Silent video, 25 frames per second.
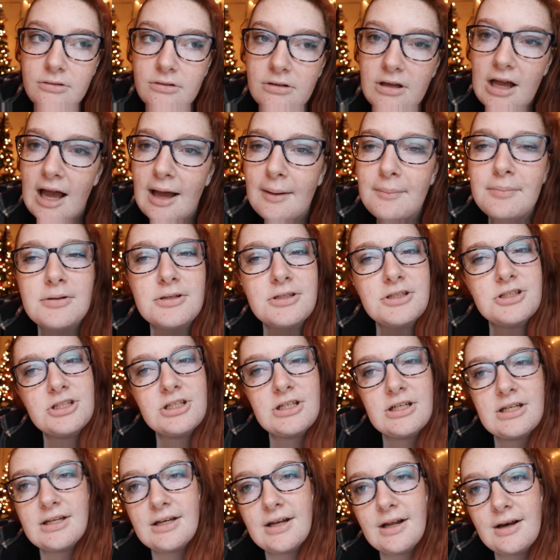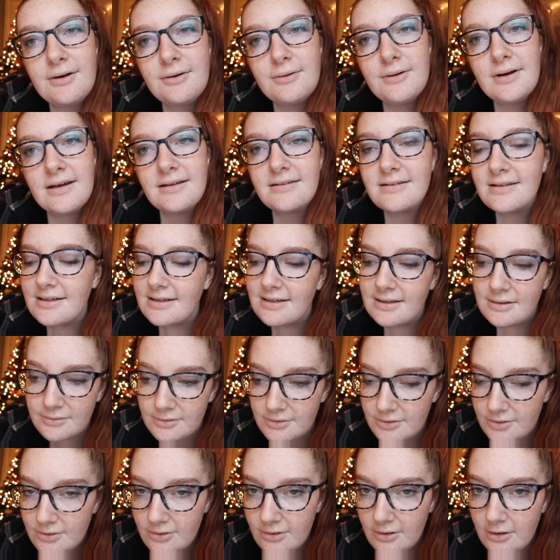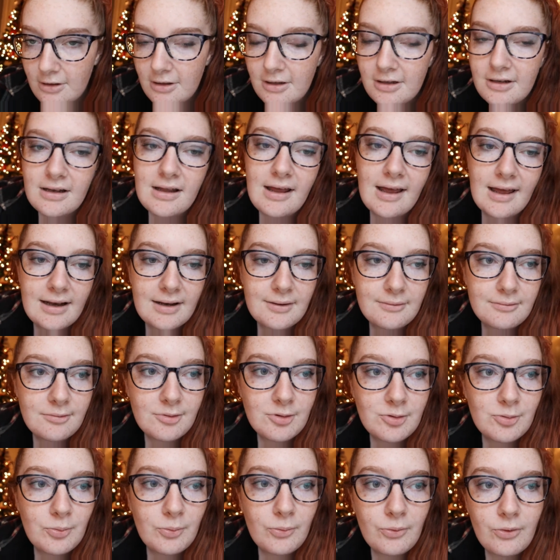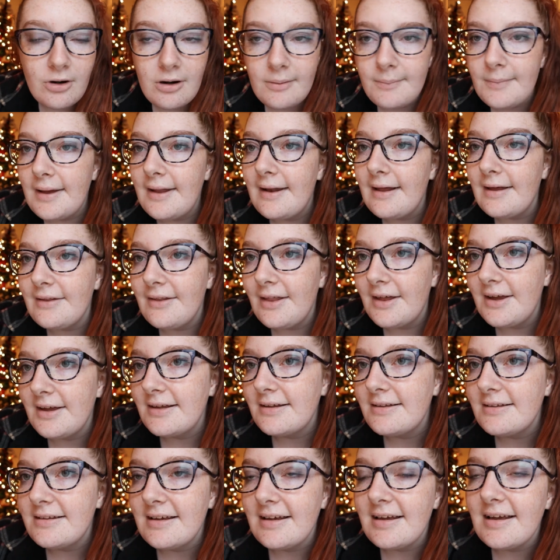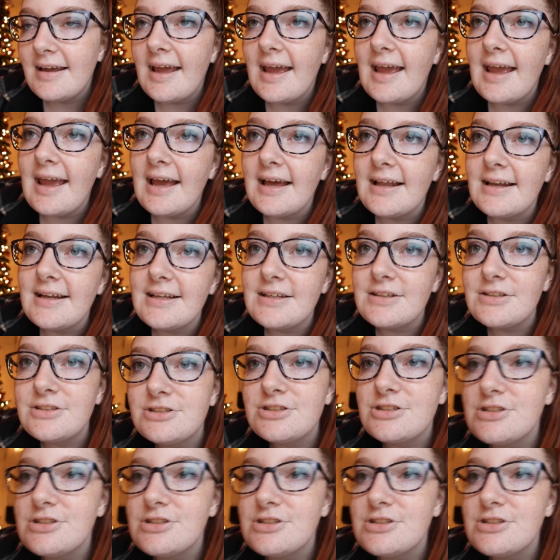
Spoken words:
cappuccino, I think it was called. And it was warm and I liked it. And it's